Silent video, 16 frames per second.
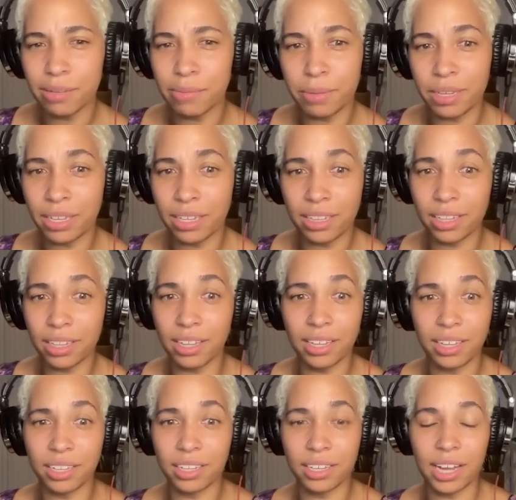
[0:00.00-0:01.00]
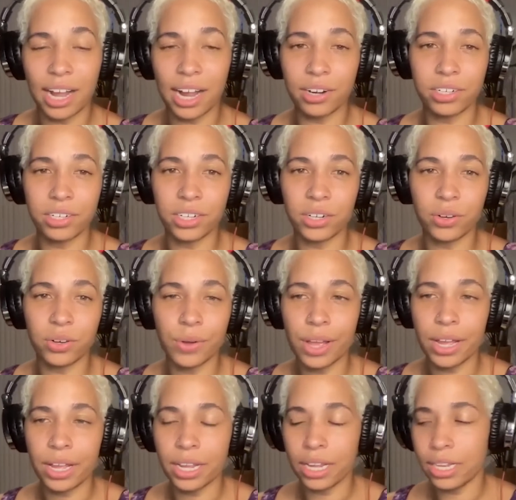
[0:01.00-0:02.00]
to me. Like, I don't know.
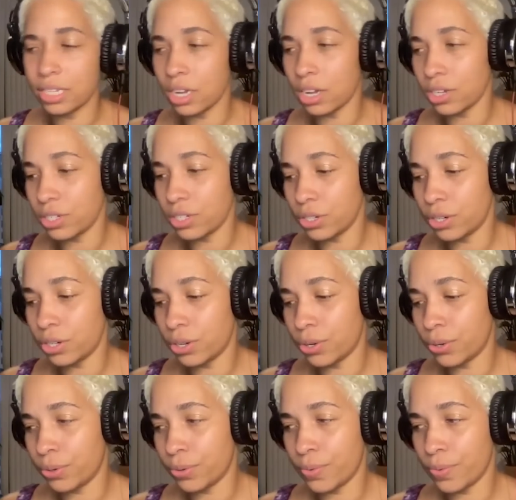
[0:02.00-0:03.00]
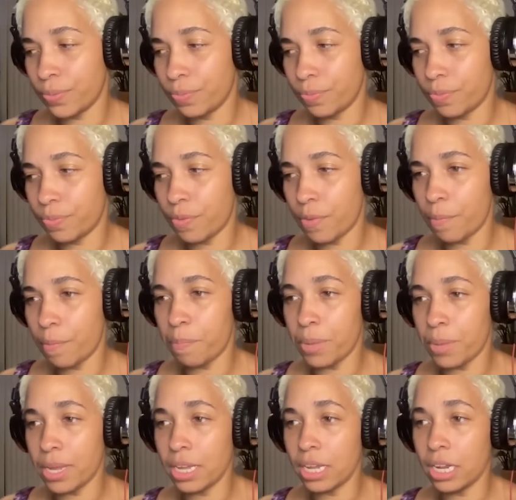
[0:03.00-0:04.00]
It's also
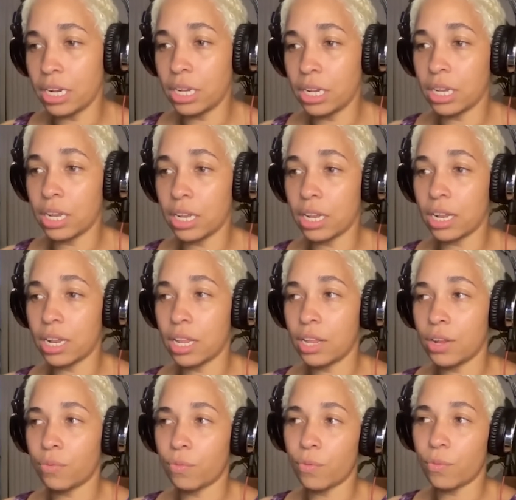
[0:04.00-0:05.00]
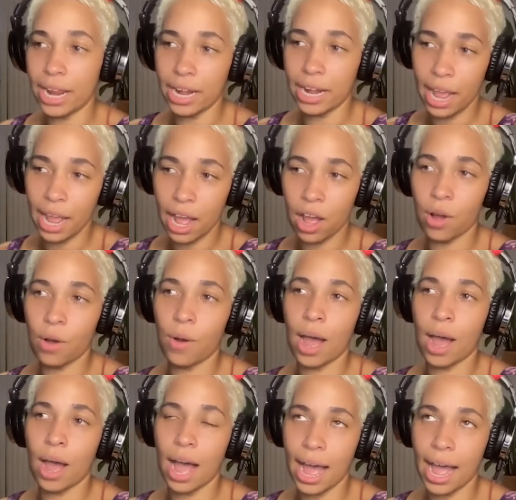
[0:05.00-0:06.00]
me right
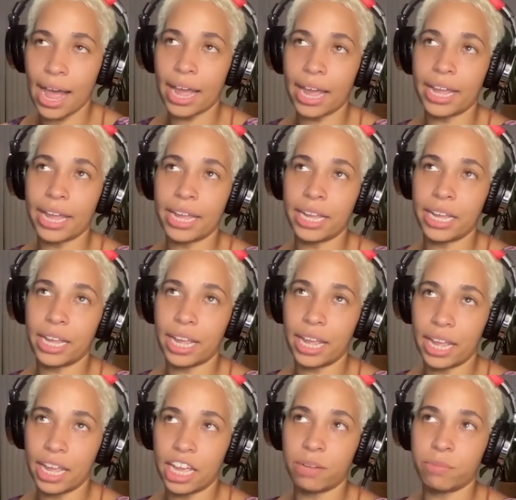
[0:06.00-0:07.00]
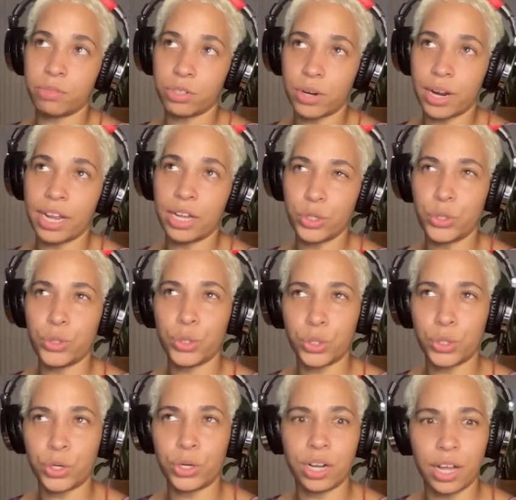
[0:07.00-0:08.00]
now. I am trying to
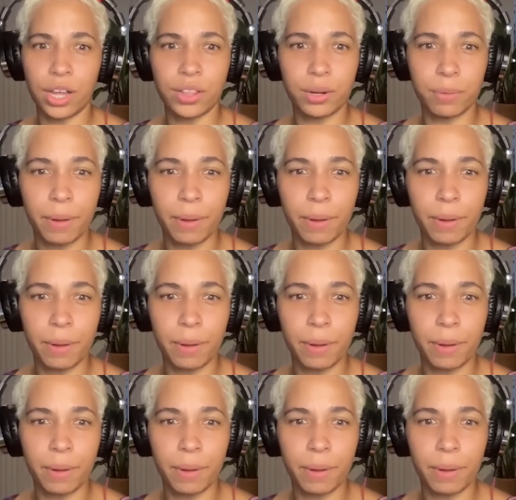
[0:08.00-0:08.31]
learn other